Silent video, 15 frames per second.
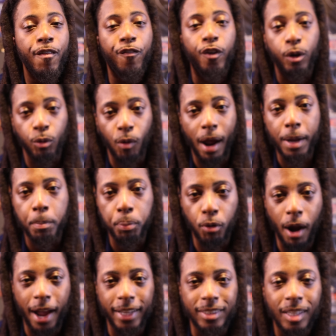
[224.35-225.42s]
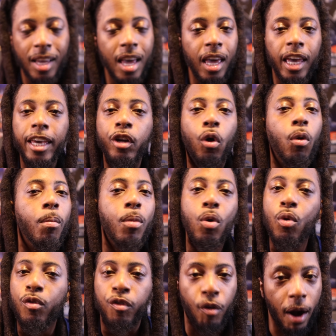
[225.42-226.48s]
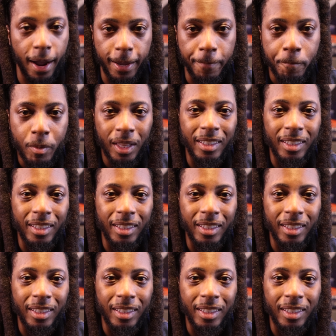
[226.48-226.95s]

for the right price. He don't move right.